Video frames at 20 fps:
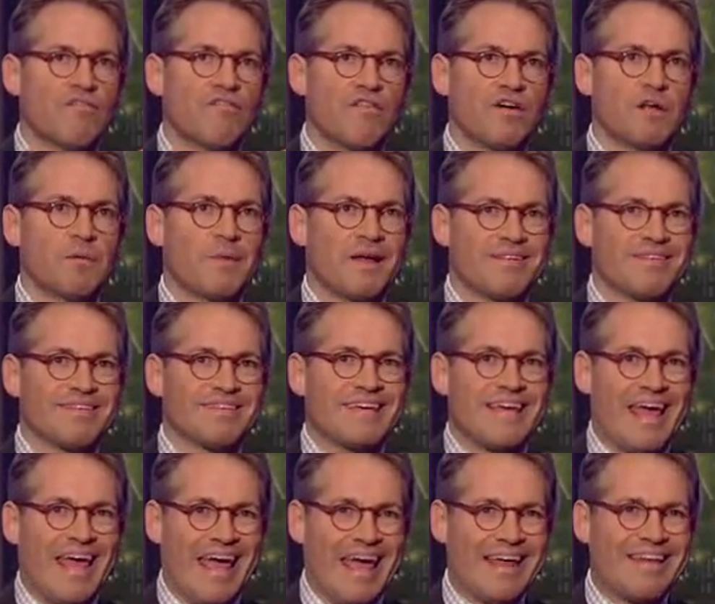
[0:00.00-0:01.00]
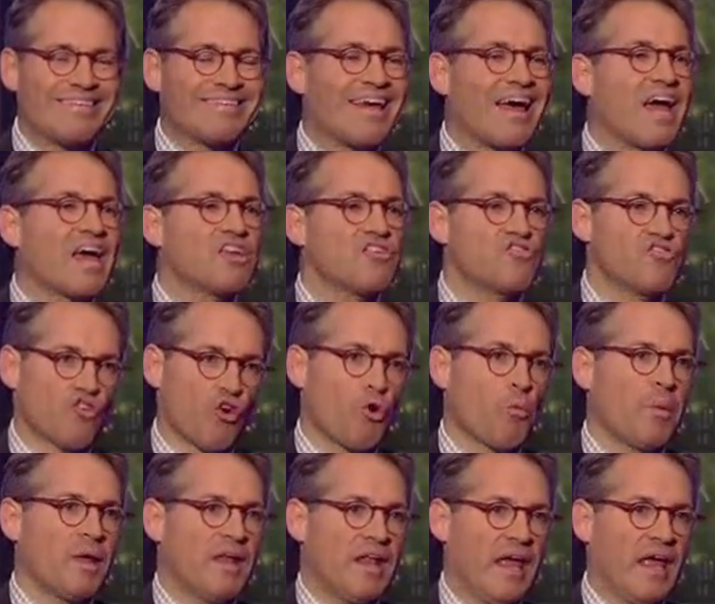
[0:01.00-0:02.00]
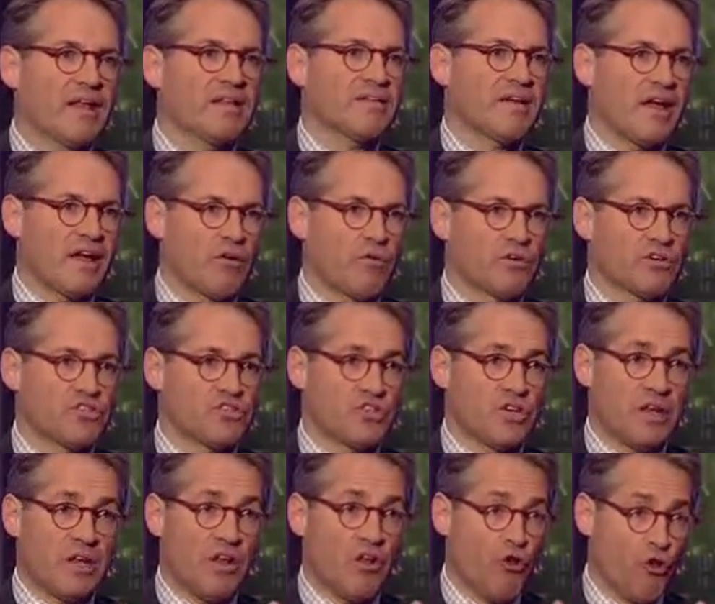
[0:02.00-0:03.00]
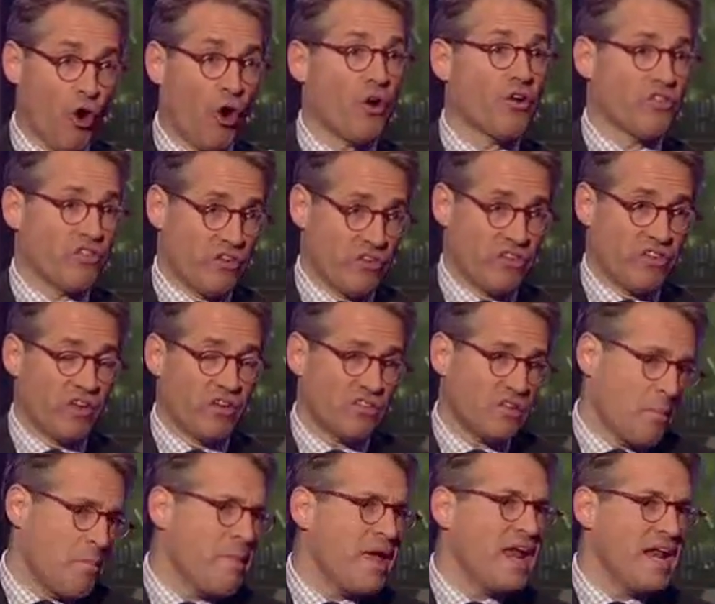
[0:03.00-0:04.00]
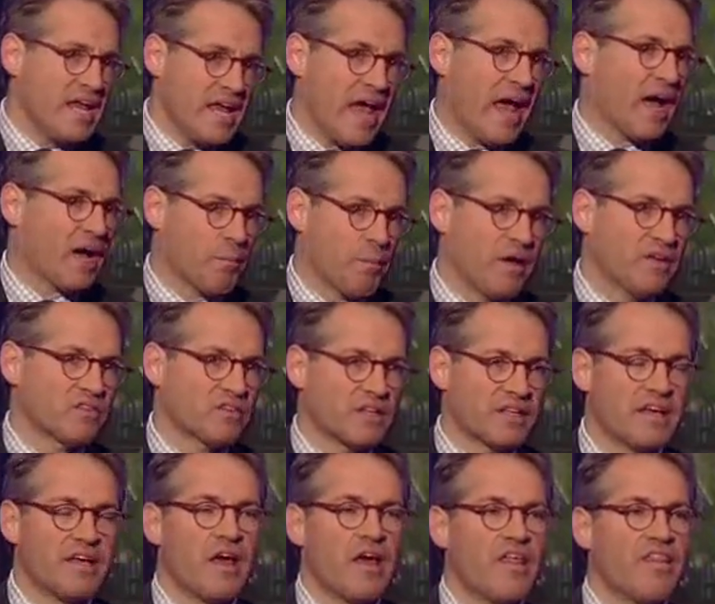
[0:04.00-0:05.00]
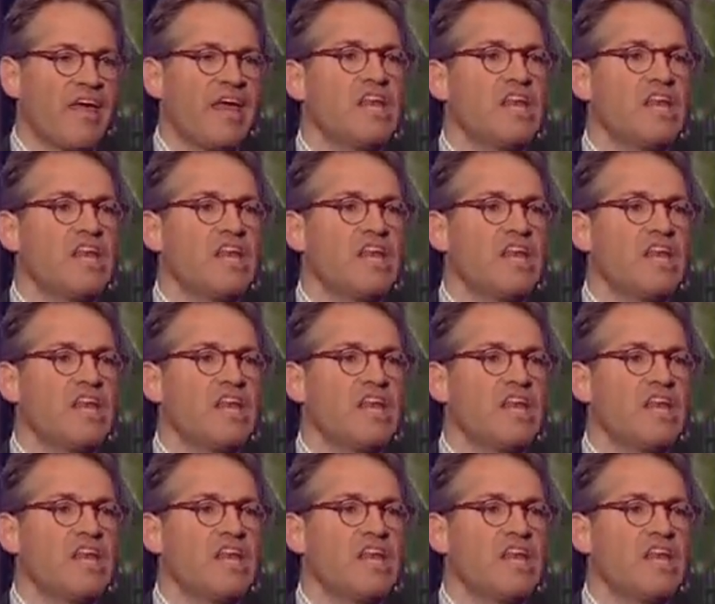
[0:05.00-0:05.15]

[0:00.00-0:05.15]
fundamentally anti-German, anti-Christian narcissist, a maniac, basically.